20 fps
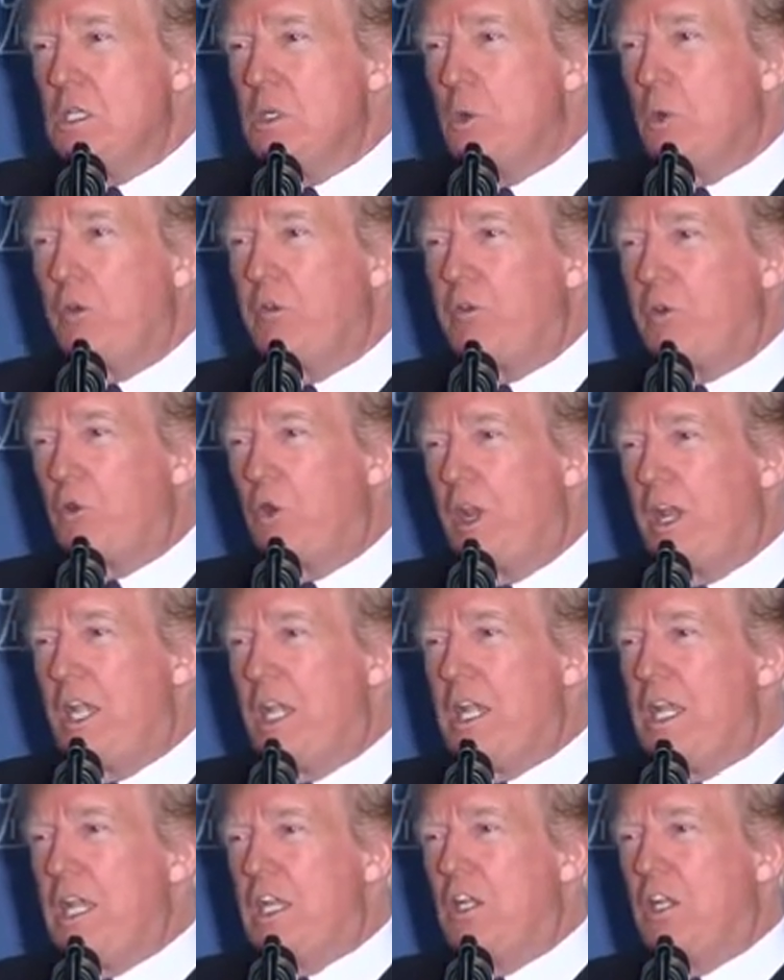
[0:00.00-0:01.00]
We've
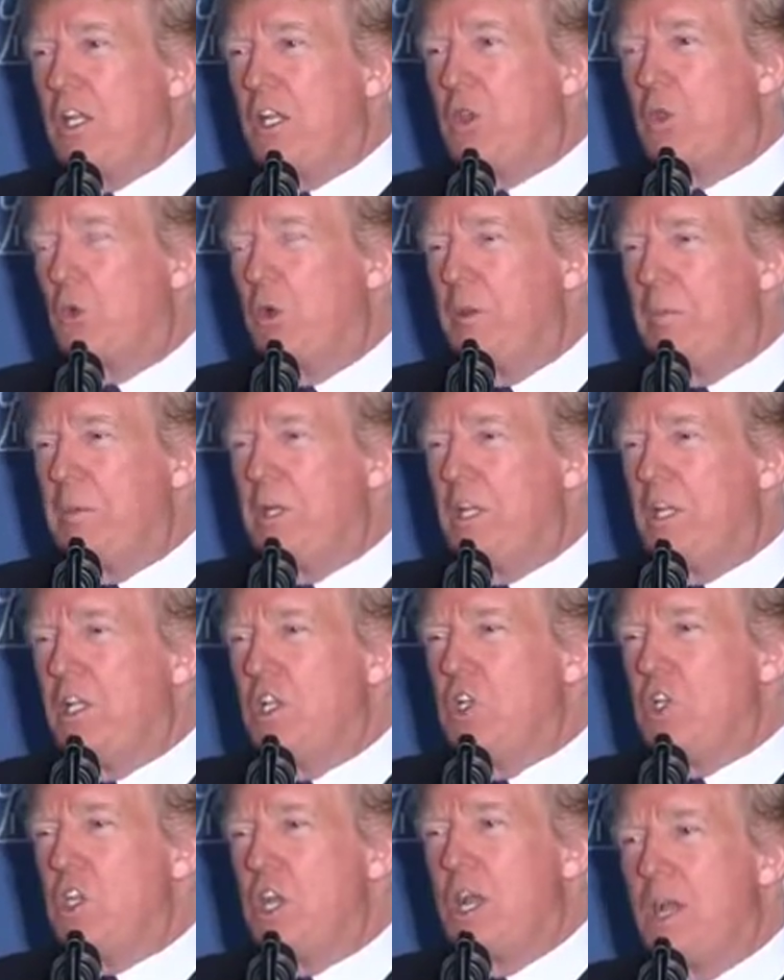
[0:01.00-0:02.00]
created nearly 3
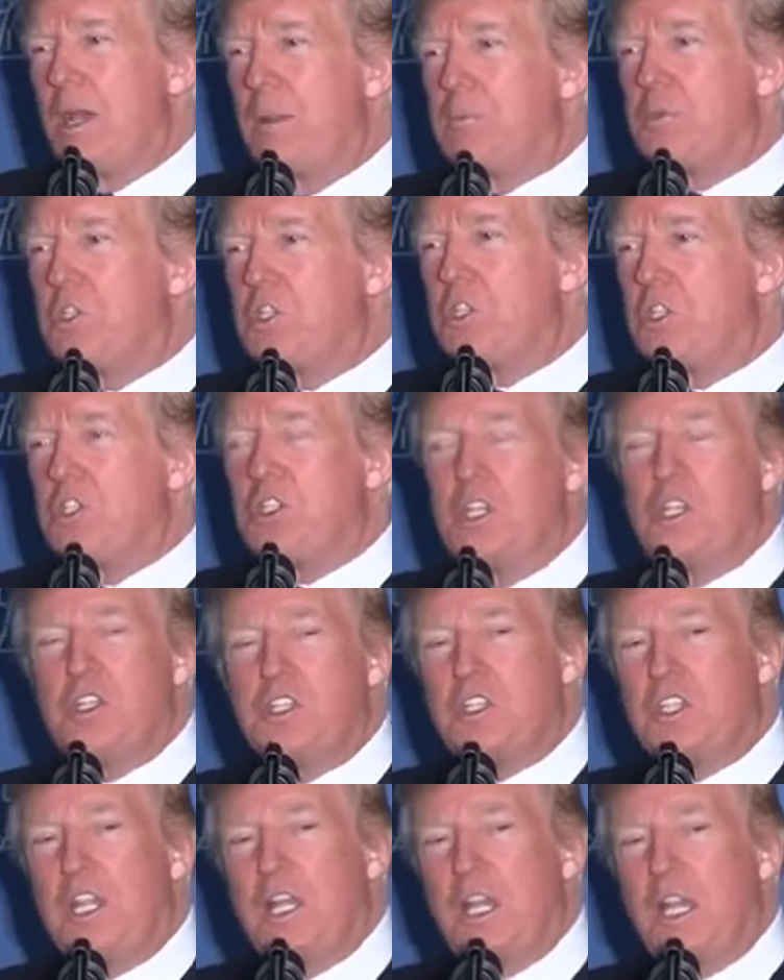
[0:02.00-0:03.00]
million jobs
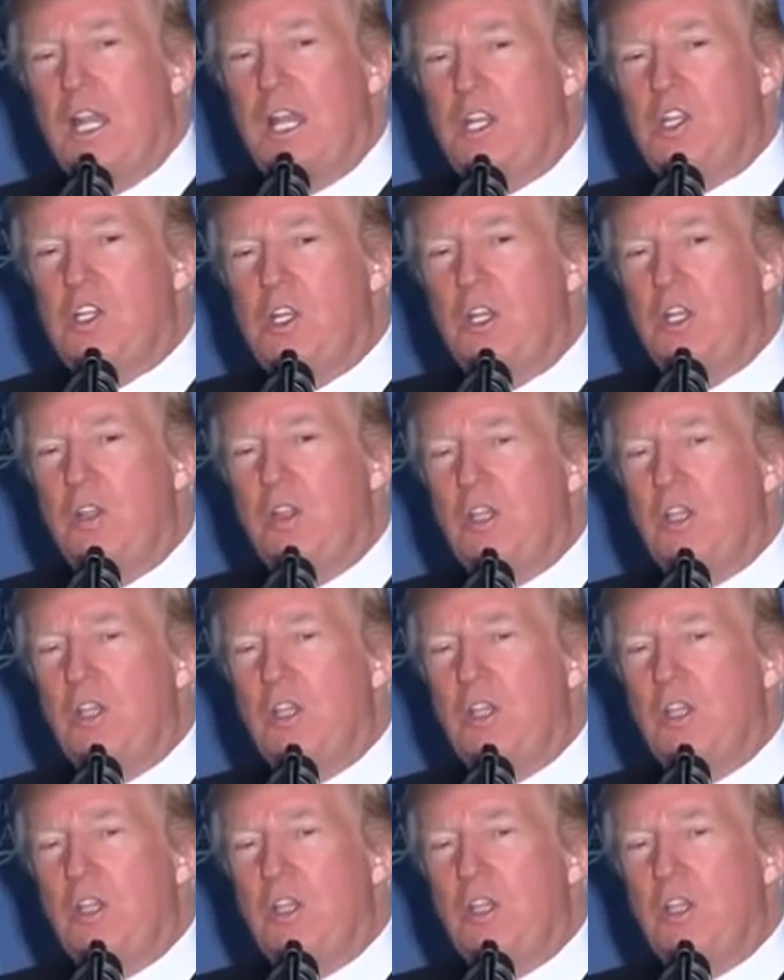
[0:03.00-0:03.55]
since the election.